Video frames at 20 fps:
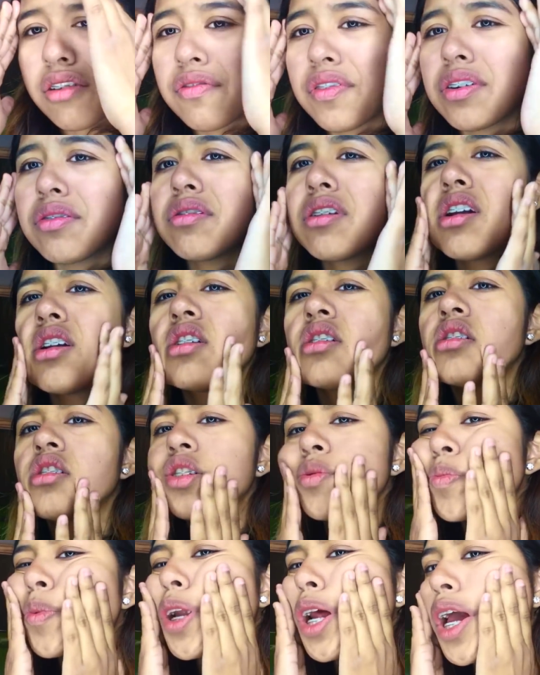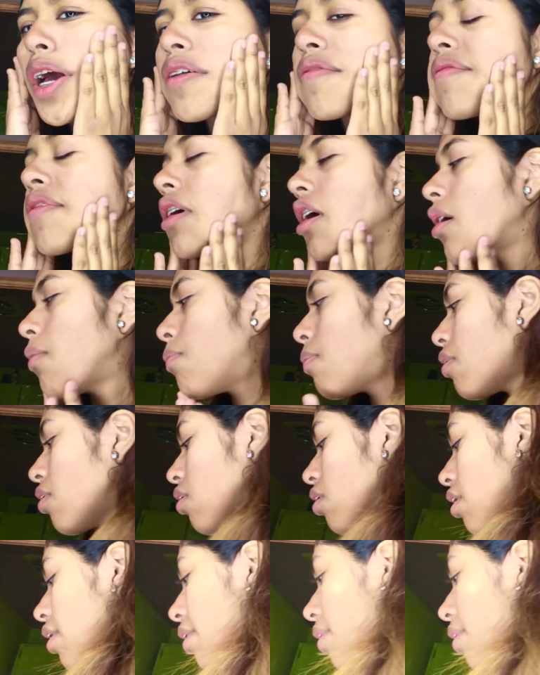of foundations, but I have a couple.